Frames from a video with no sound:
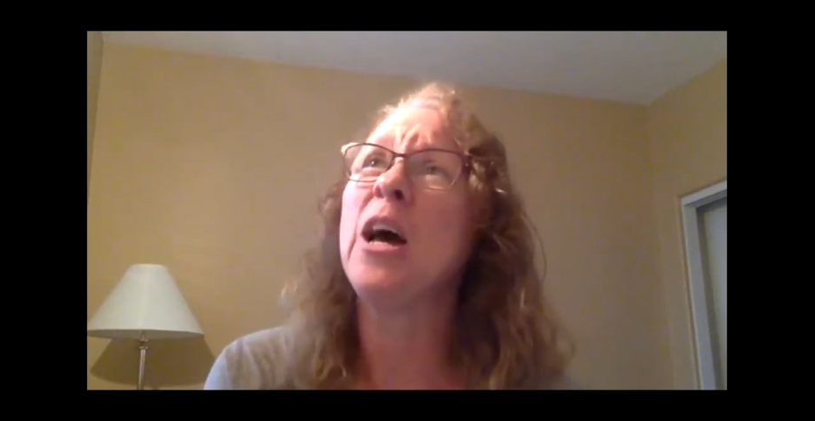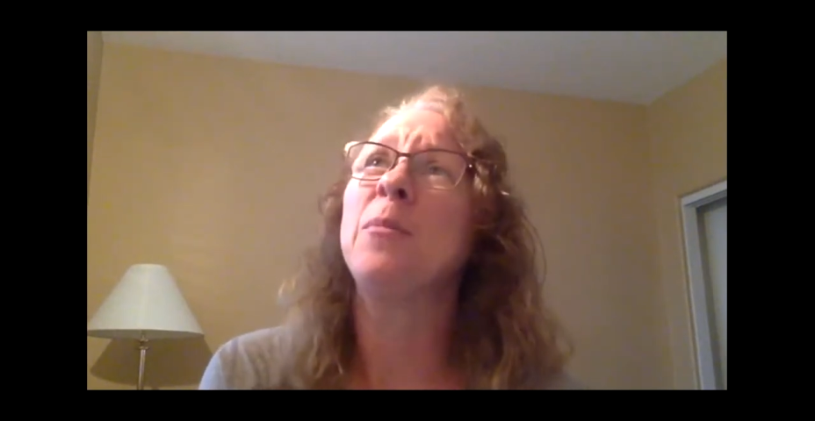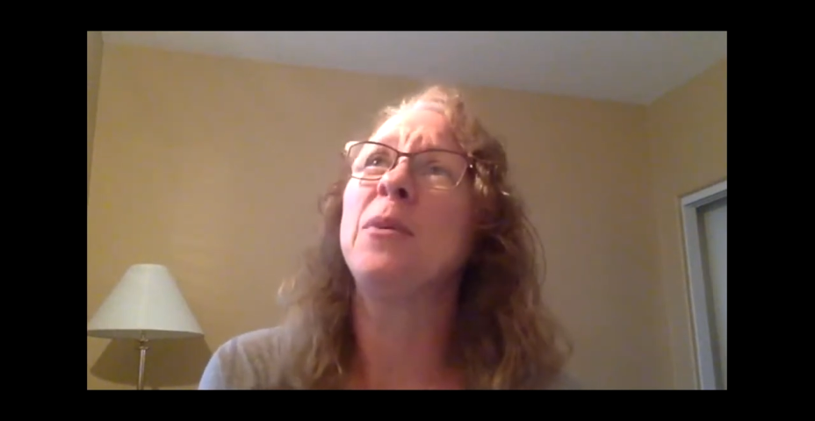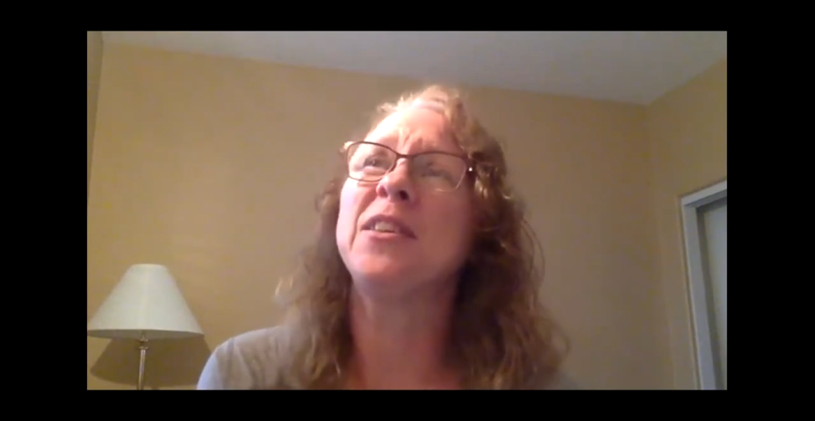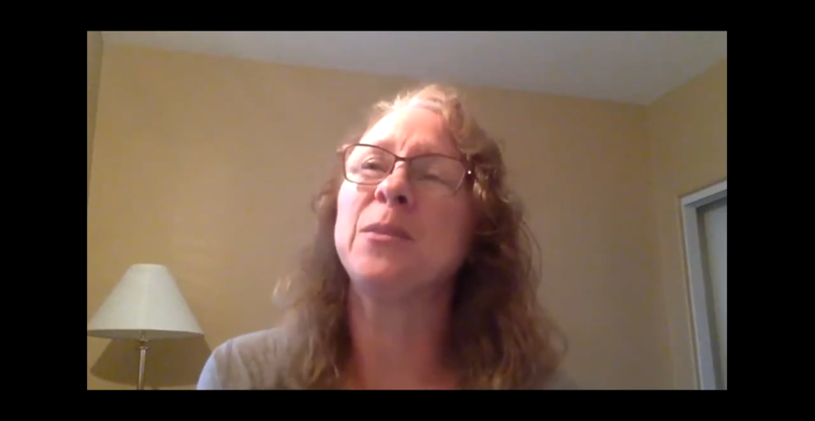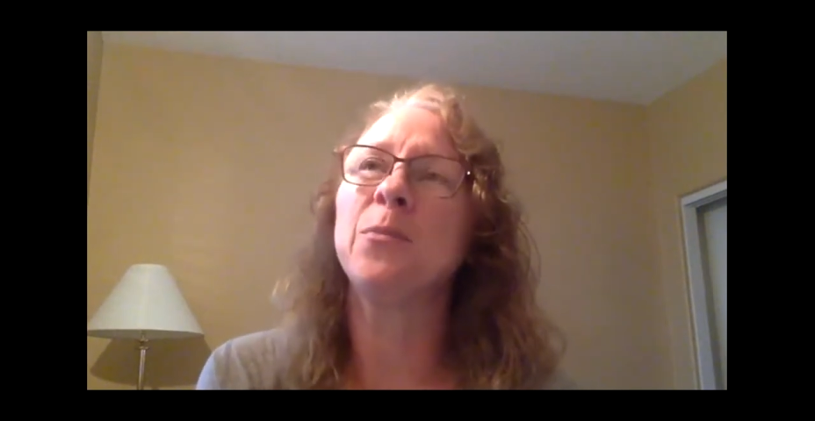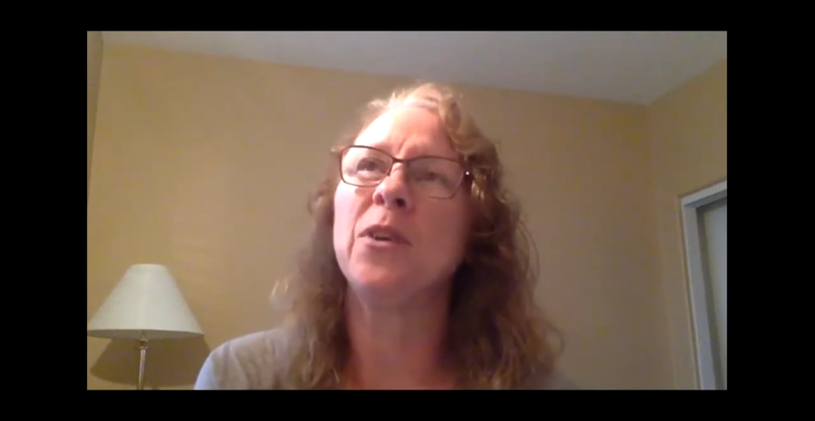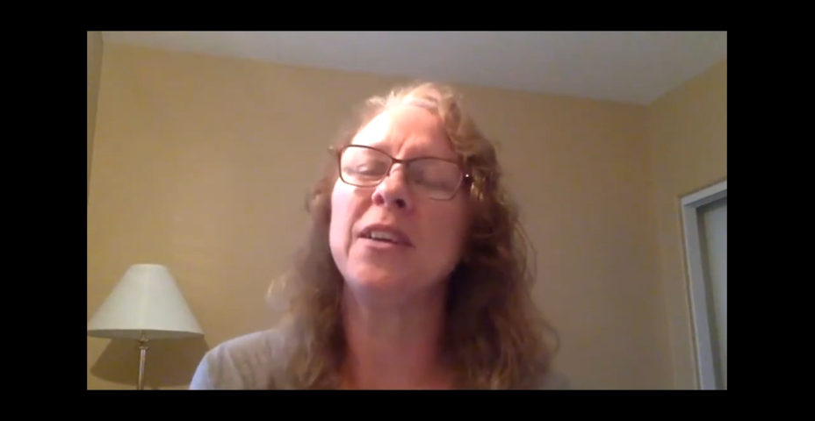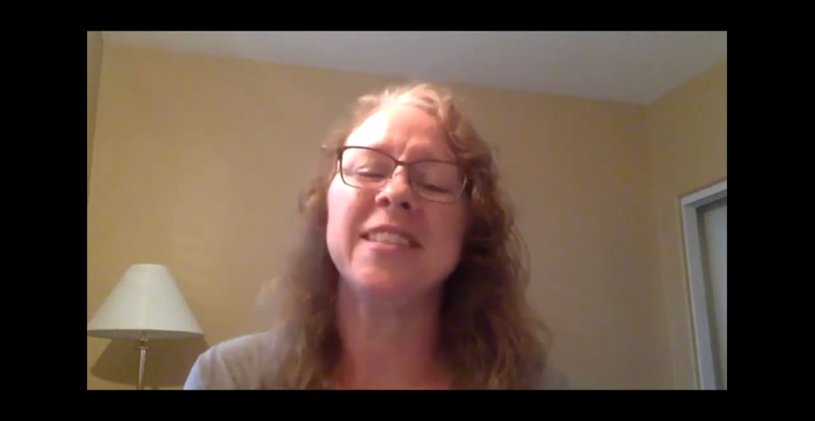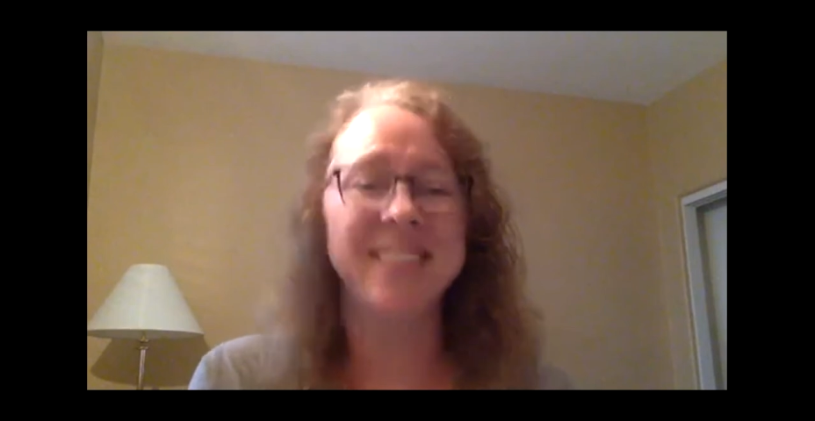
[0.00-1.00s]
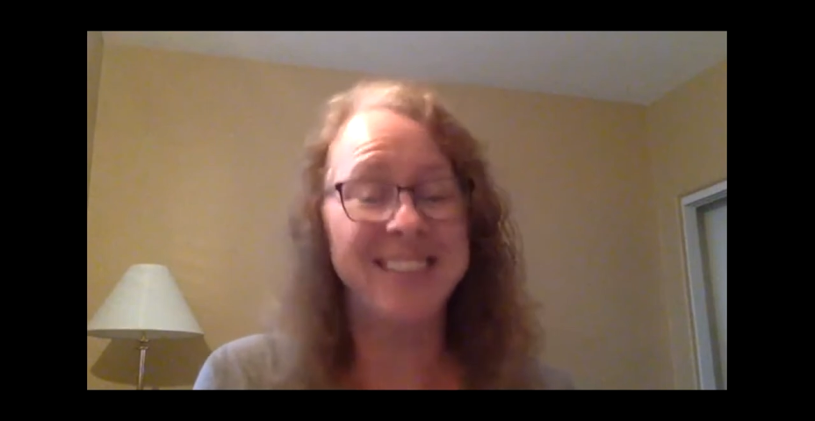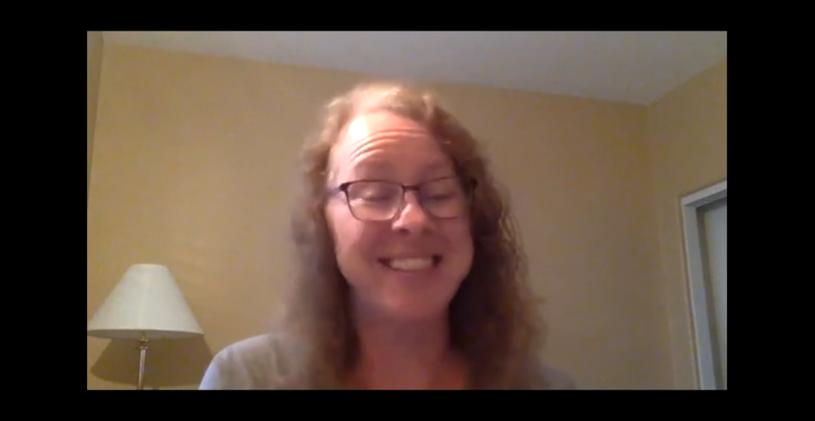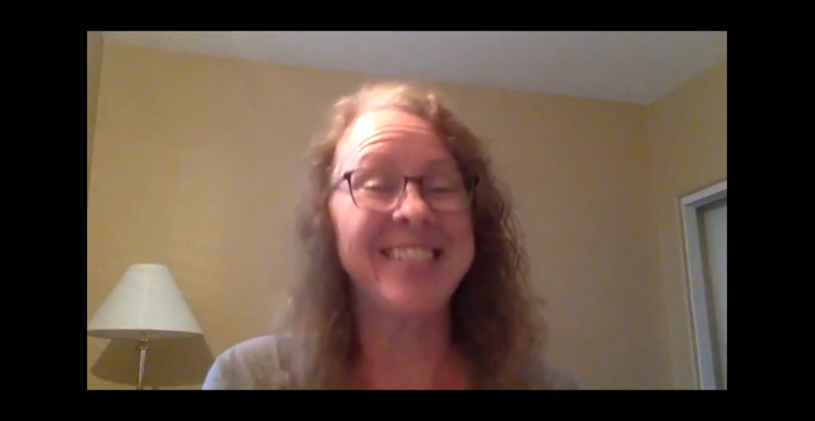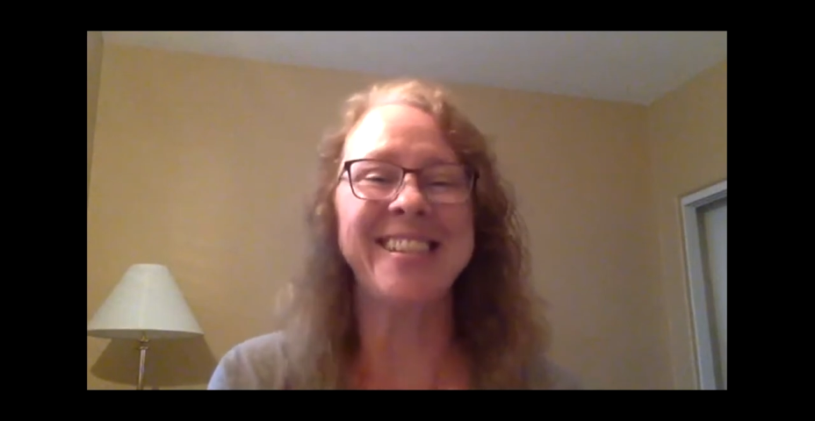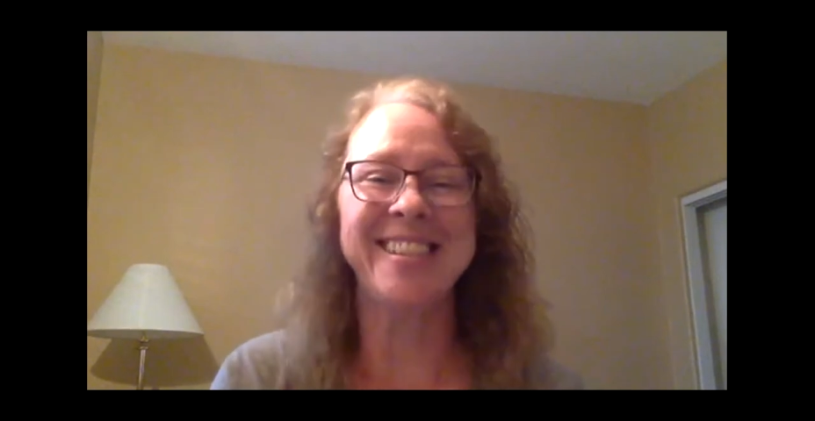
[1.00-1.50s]
but this morning, since
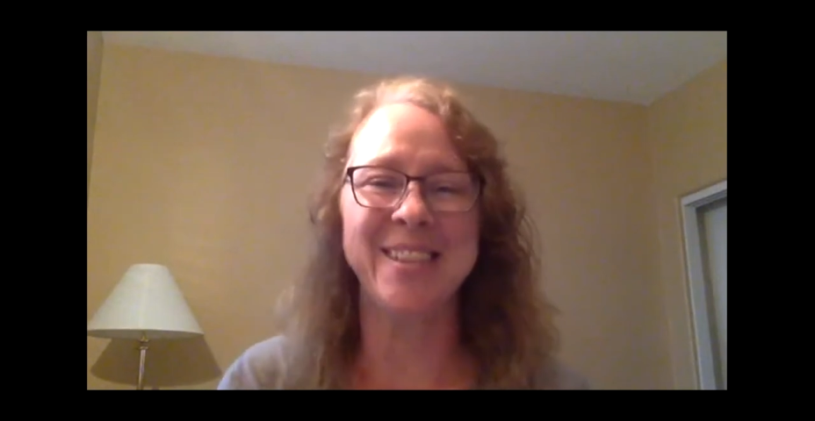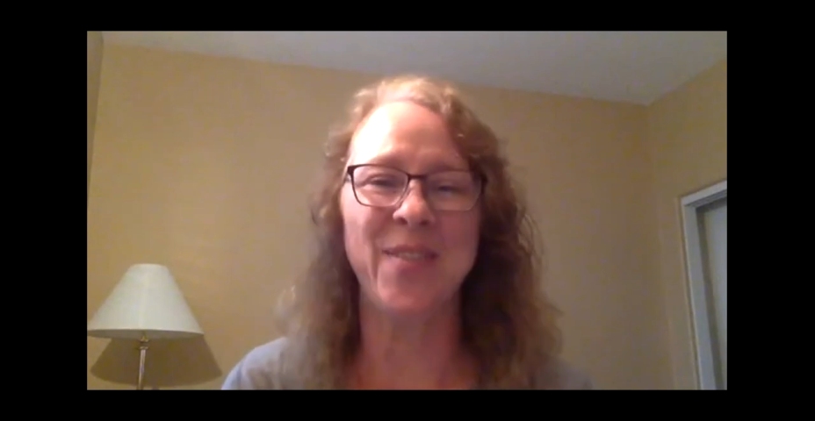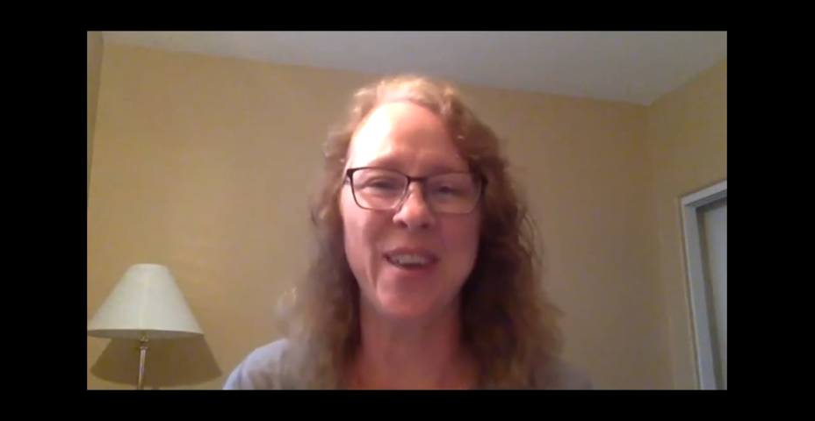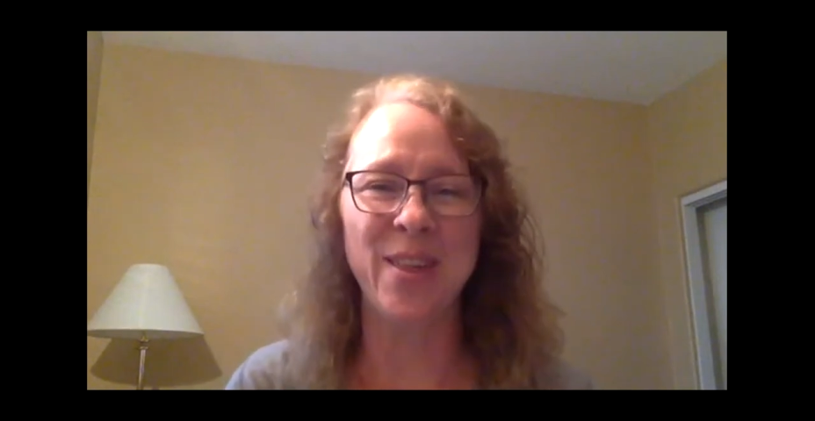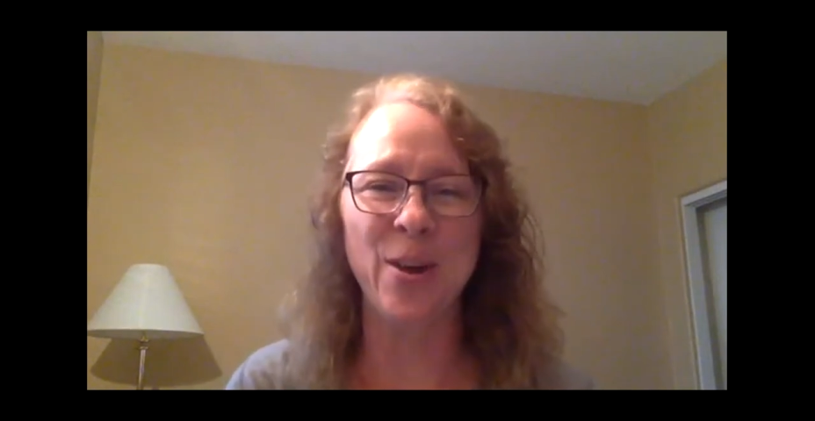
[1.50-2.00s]
this is the Faith,